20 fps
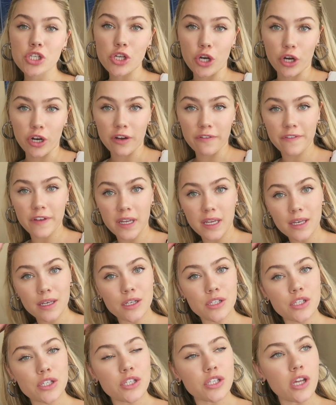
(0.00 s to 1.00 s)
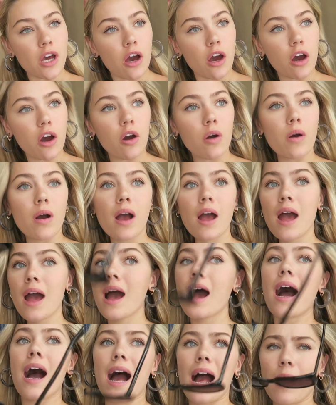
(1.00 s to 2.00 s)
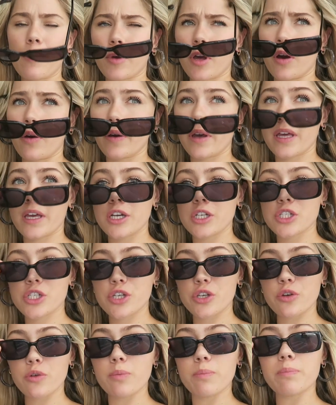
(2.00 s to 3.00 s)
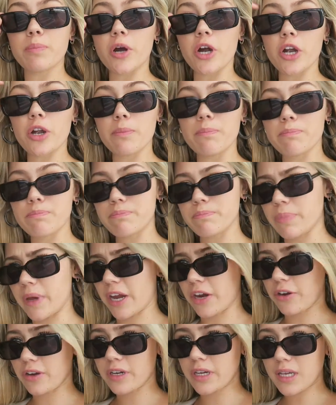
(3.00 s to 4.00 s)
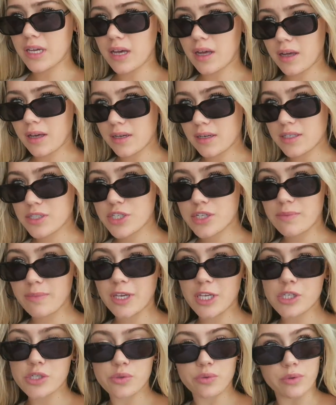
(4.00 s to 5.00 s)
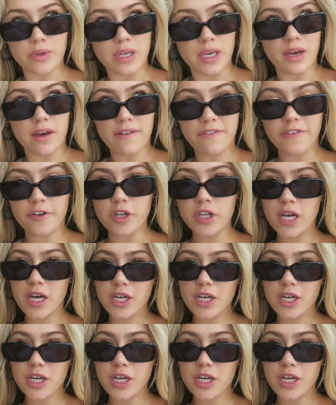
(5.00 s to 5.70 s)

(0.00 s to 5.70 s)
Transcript: starving, so I'm going to Barbaria to meet Julia for